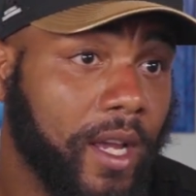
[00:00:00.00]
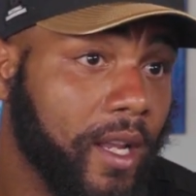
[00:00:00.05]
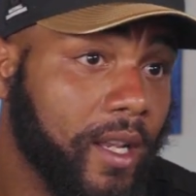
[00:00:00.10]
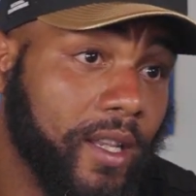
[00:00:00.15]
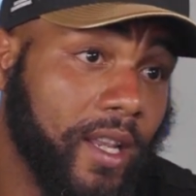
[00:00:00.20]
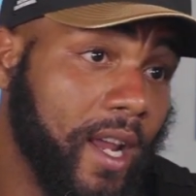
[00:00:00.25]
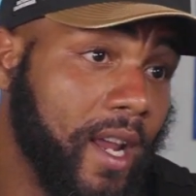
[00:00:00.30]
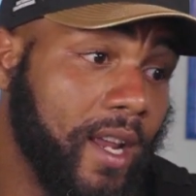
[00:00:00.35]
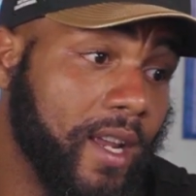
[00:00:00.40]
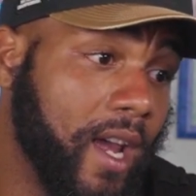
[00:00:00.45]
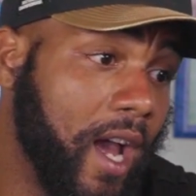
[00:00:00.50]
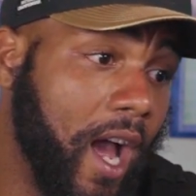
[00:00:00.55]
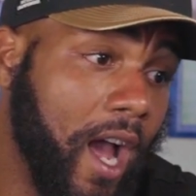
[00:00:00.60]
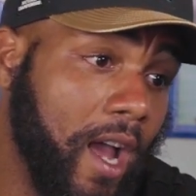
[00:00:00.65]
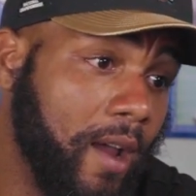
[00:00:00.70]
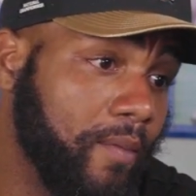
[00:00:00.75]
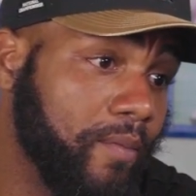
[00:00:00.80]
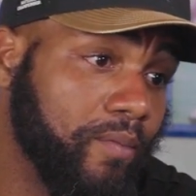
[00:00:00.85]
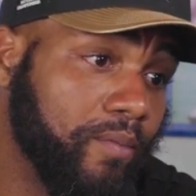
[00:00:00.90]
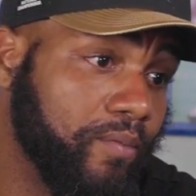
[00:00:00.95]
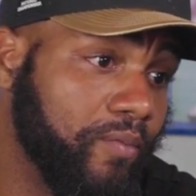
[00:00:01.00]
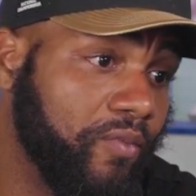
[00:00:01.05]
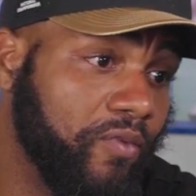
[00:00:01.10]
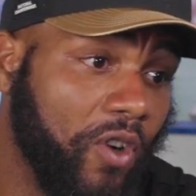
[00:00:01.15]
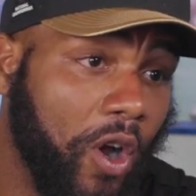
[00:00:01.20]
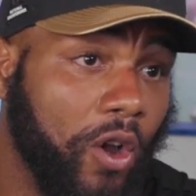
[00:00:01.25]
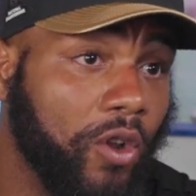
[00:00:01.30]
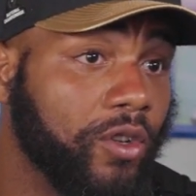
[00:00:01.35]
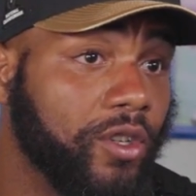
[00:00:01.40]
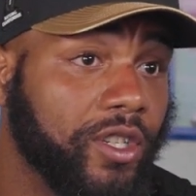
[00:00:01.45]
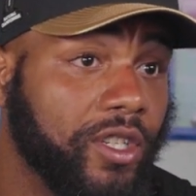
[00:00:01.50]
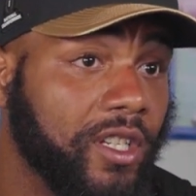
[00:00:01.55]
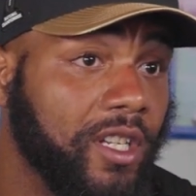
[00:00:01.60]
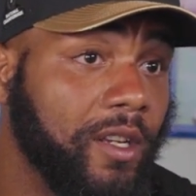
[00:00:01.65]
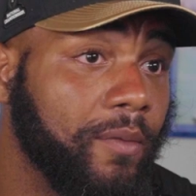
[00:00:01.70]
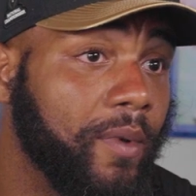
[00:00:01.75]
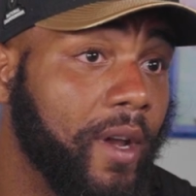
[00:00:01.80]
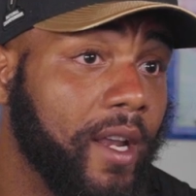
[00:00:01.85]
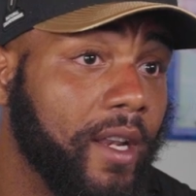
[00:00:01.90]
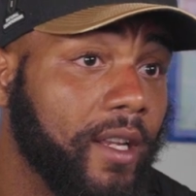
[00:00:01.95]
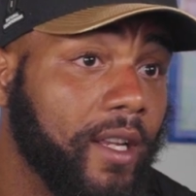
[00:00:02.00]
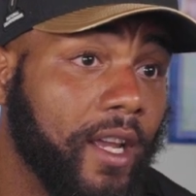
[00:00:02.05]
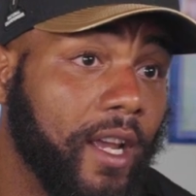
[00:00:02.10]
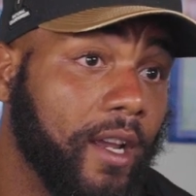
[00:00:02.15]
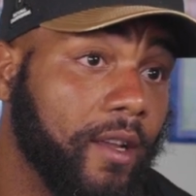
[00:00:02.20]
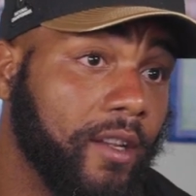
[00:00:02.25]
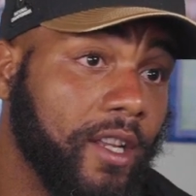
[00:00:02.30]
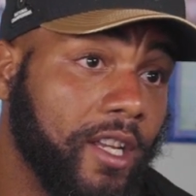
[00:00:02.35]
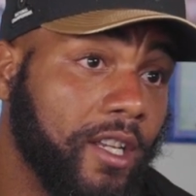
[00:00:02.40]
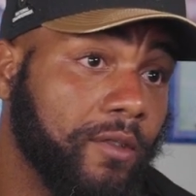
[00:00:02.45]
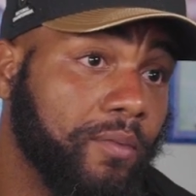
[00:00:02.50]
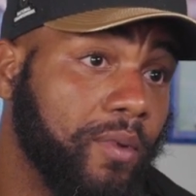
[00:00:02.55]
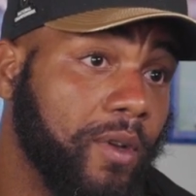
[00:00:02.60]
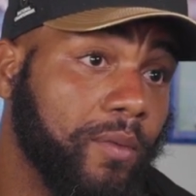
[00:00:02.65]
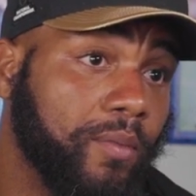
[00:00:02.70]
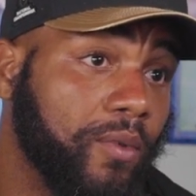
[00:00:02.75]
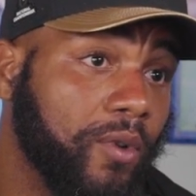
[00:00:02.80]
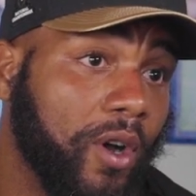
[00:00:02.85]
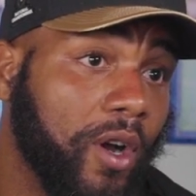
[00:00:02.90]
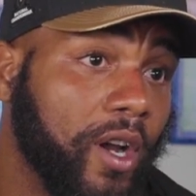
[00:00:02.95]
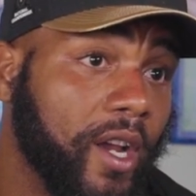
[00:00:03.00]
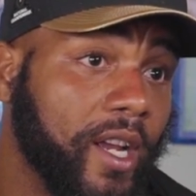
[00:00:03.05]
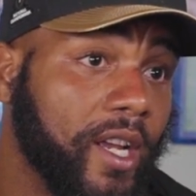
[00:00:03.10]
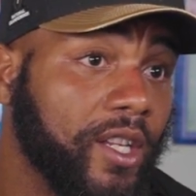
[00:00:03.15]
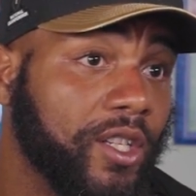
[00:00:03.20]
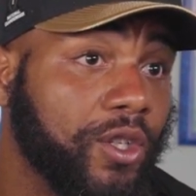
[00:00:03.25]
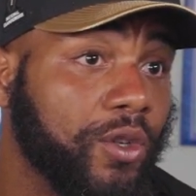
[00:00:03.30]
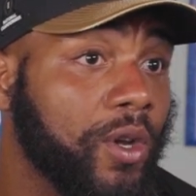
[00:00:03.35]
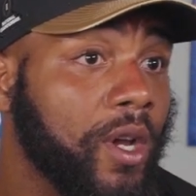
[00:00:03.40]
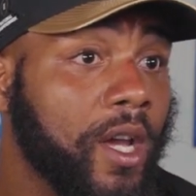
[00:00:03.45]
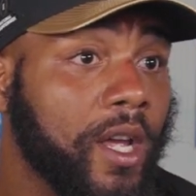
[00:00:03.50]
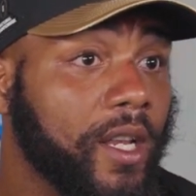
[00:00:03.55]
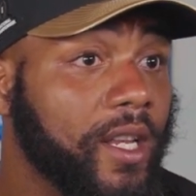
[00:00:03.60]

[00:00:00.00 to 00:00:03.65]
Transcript: They, I'm falling asleep at the game. These people are into.